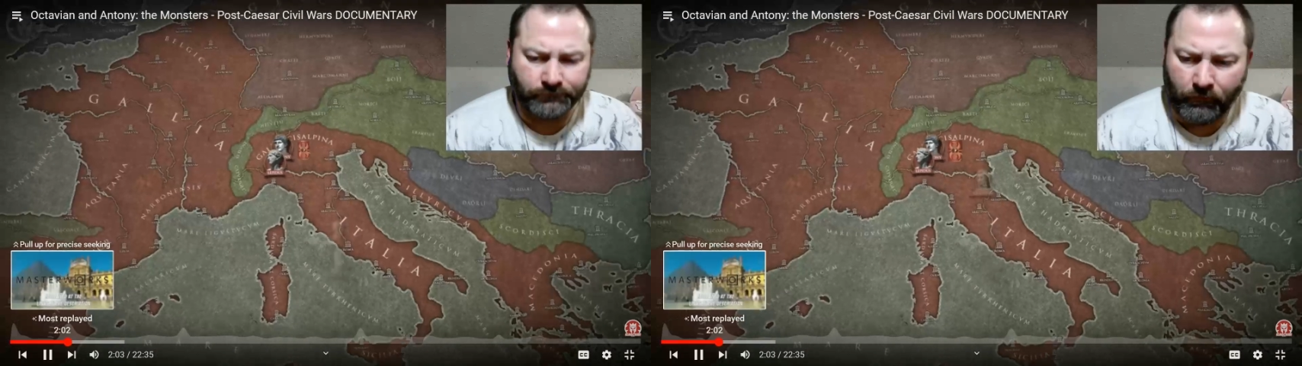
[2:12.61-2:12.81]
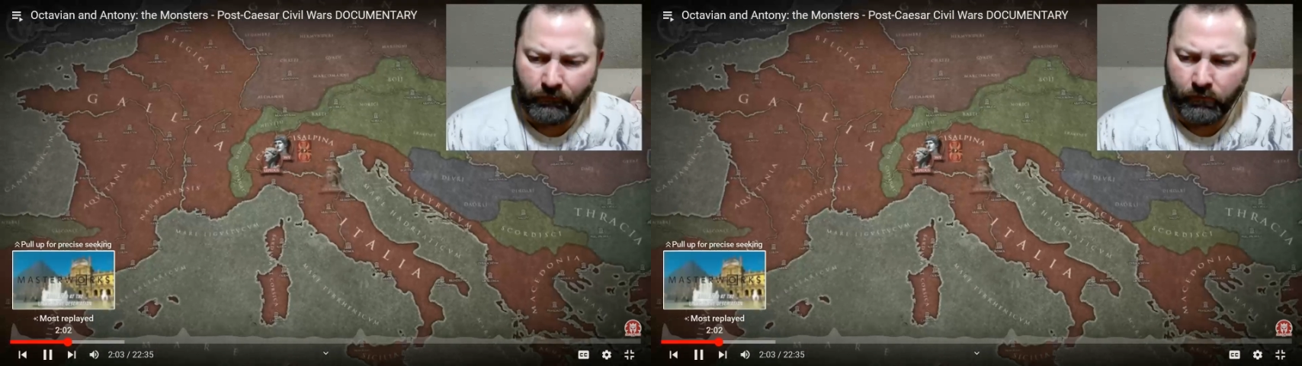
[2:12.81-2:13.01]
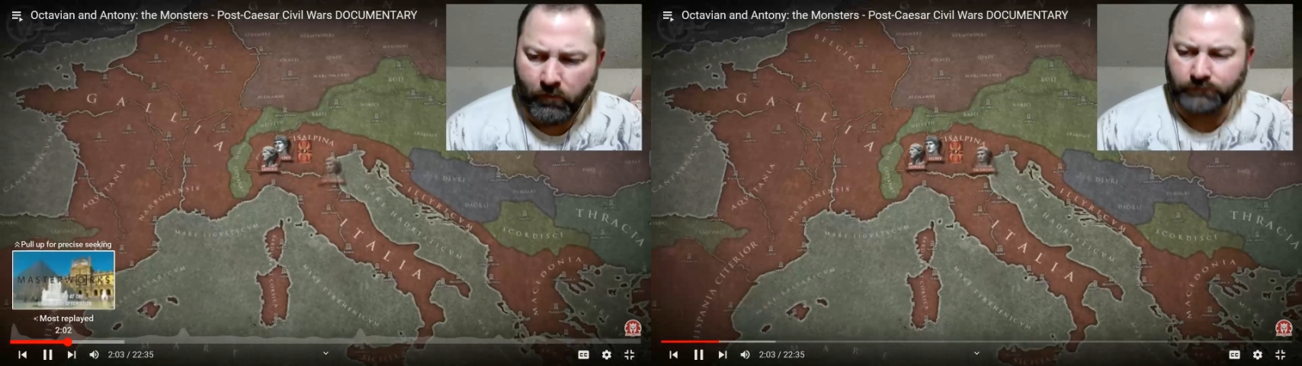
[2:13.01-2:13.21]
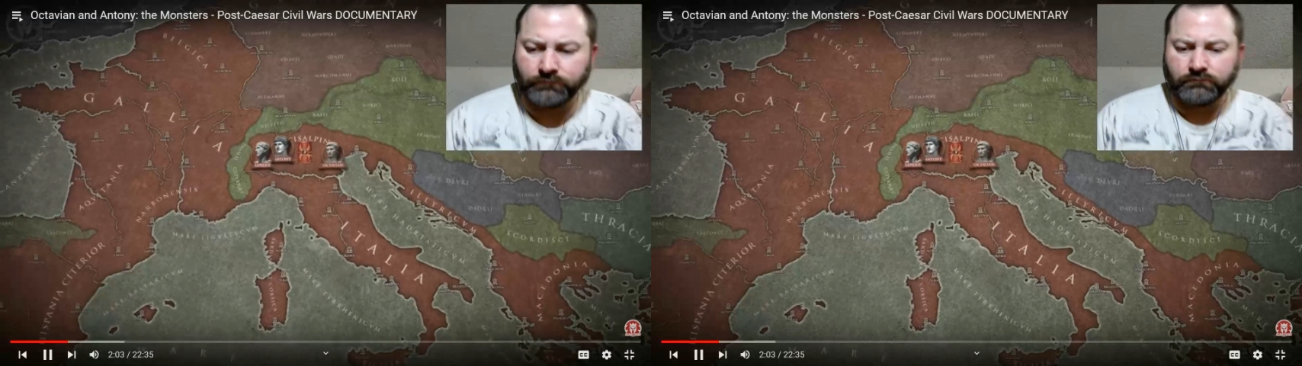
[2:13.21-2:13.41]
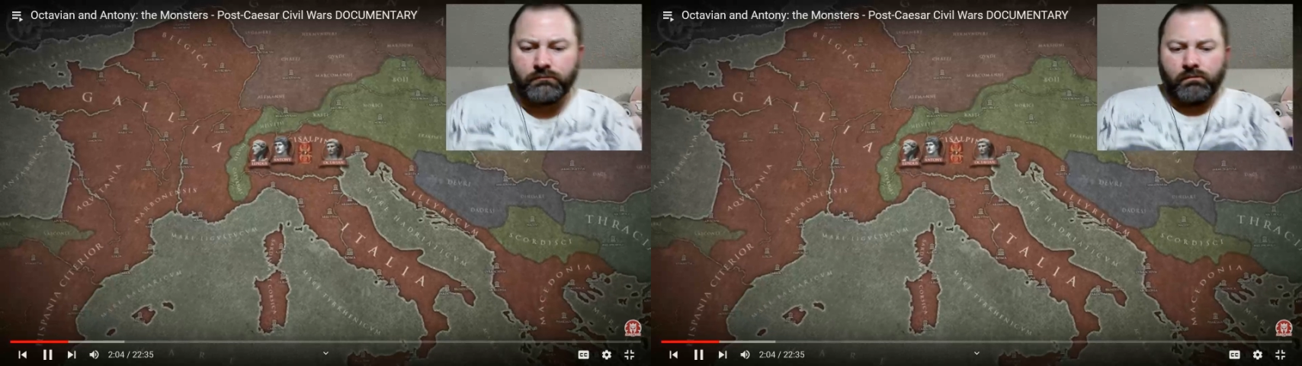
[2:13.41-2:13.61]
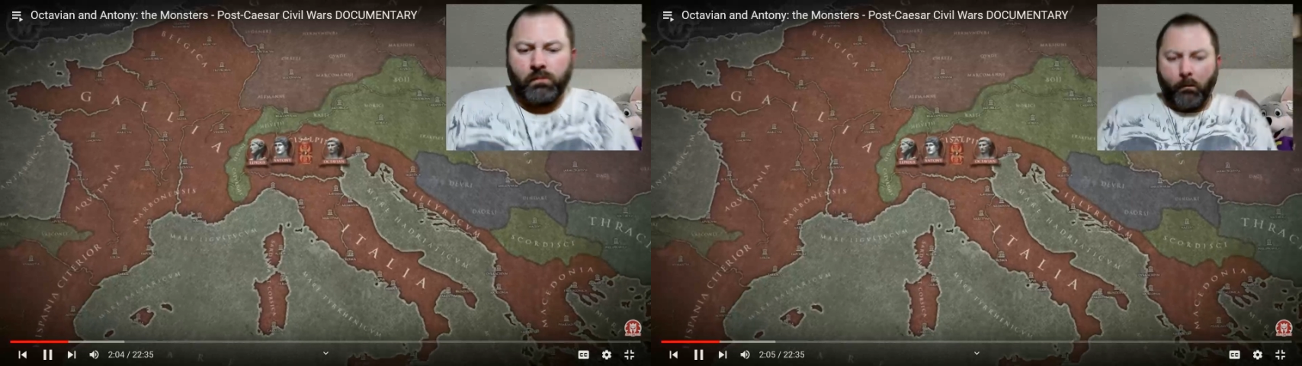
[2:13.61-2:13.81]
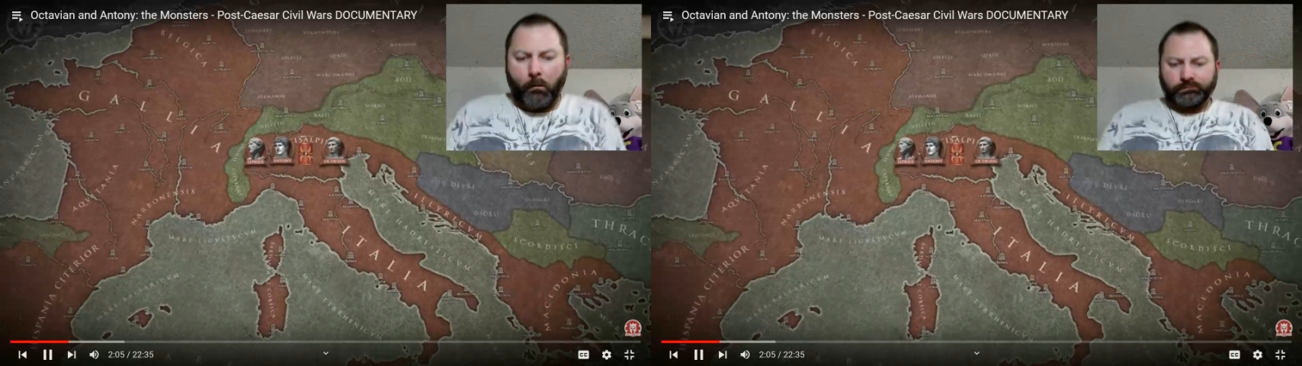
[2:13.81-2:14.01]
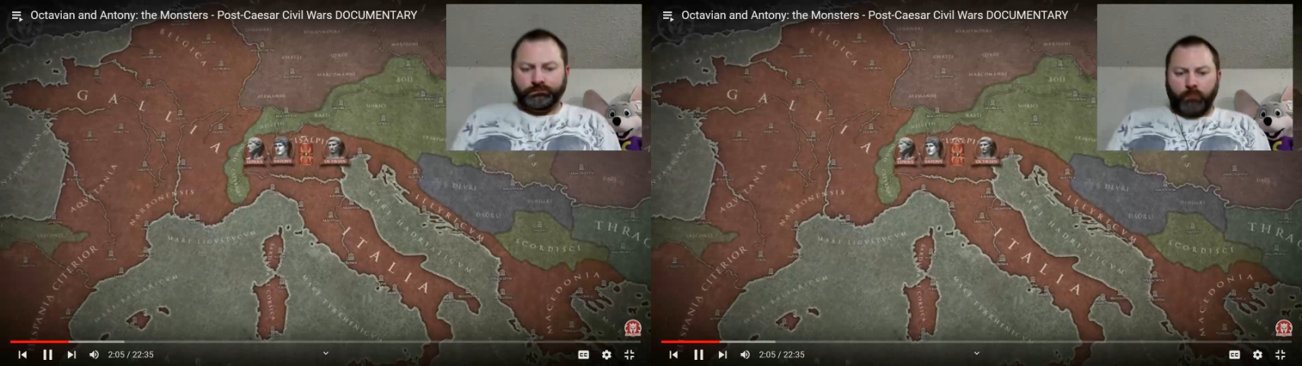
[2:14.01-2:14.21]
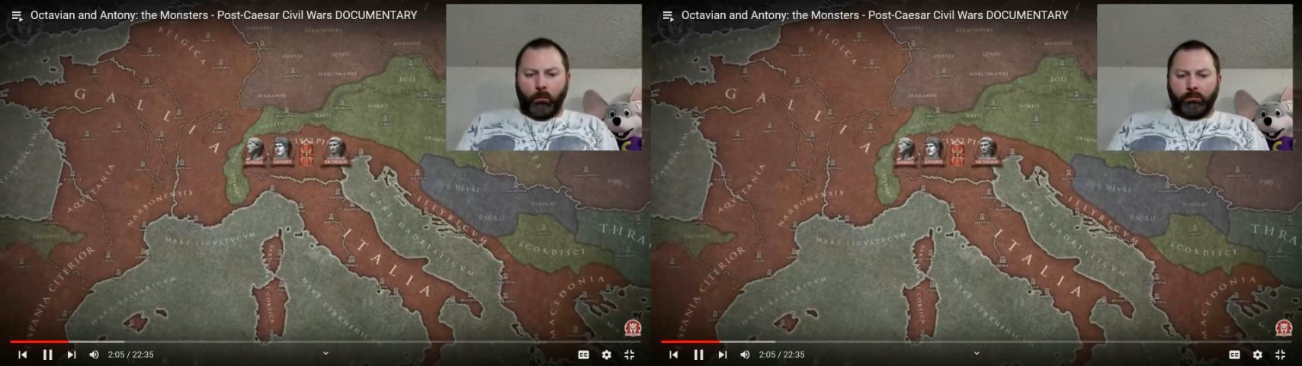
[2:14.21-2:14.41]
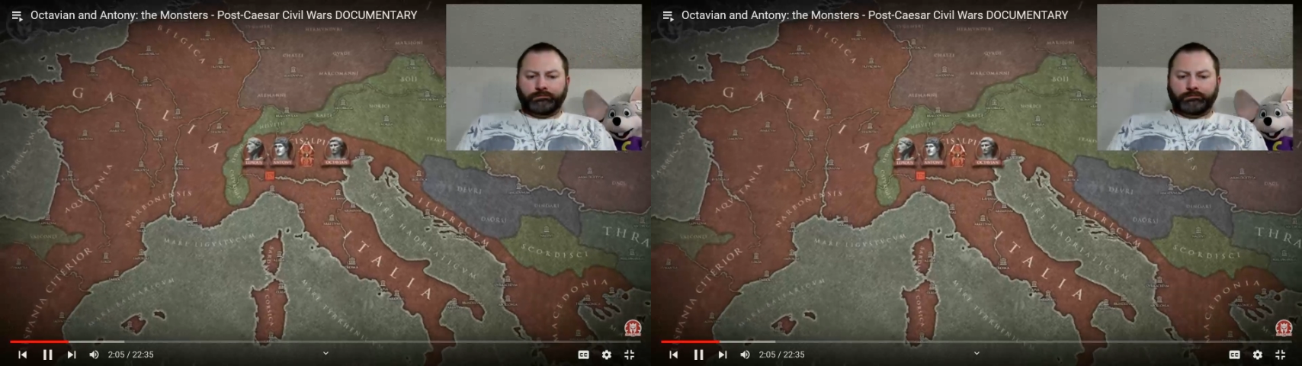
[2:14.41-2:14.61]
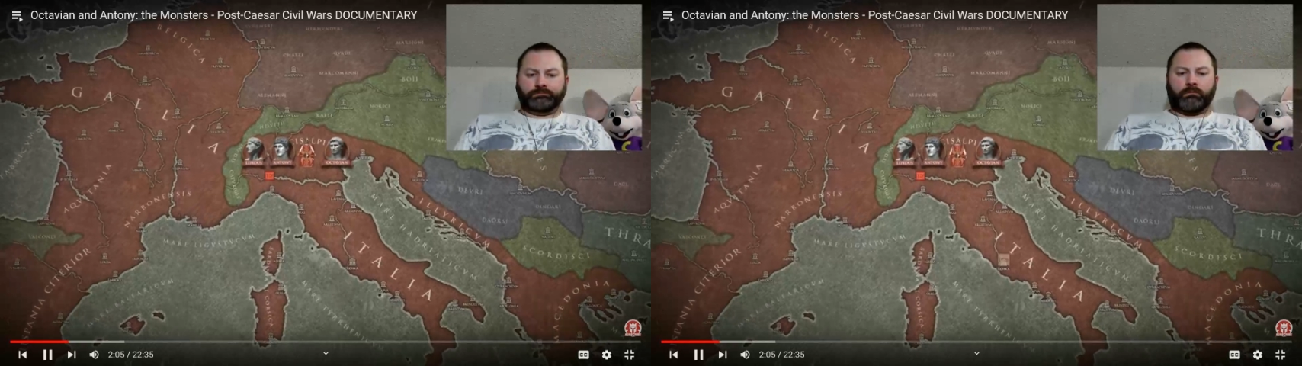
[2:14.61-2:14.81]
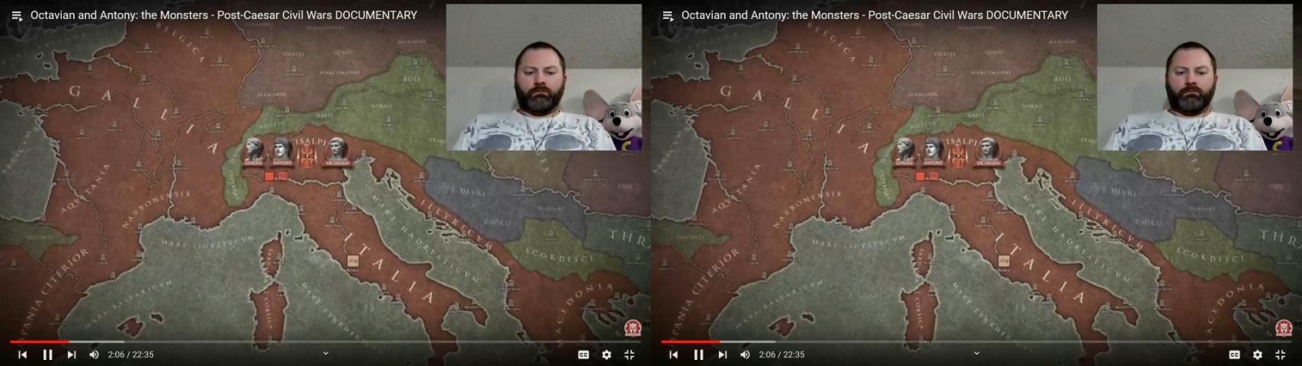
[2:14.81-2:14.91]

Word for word: and Octavian, furious with the Senate